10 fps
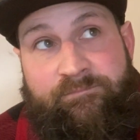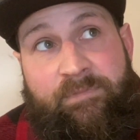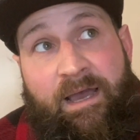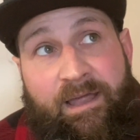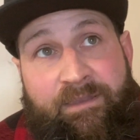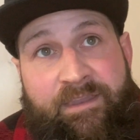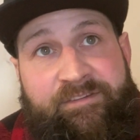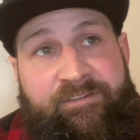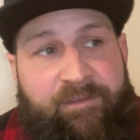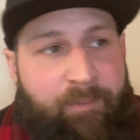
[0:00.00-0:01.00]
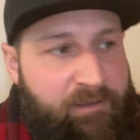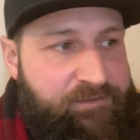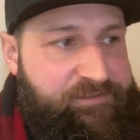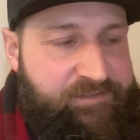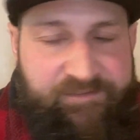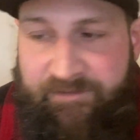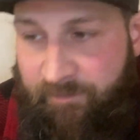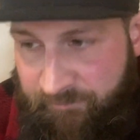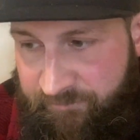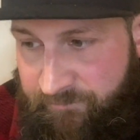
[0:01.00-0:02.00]
and this is apologies to
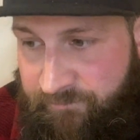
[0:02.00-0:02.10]
those who